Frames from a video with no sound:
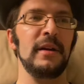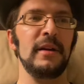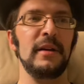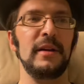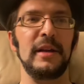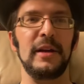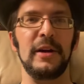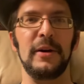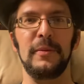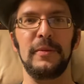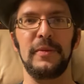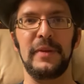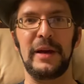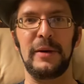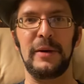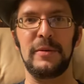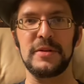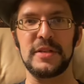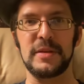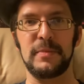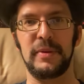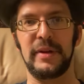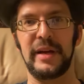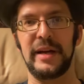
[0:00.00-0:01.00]
that
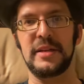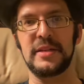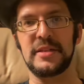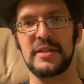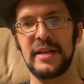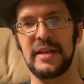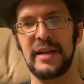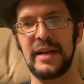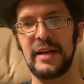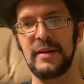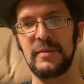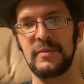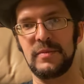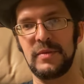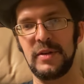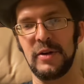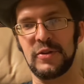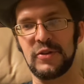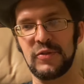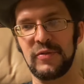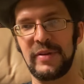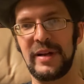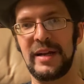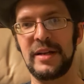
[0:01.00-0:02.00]
was applied to, say,
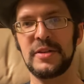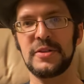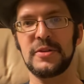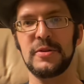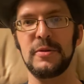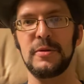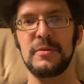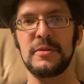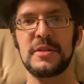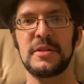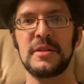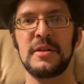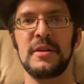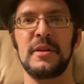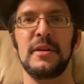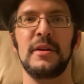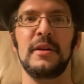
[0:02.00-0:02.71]
transfers,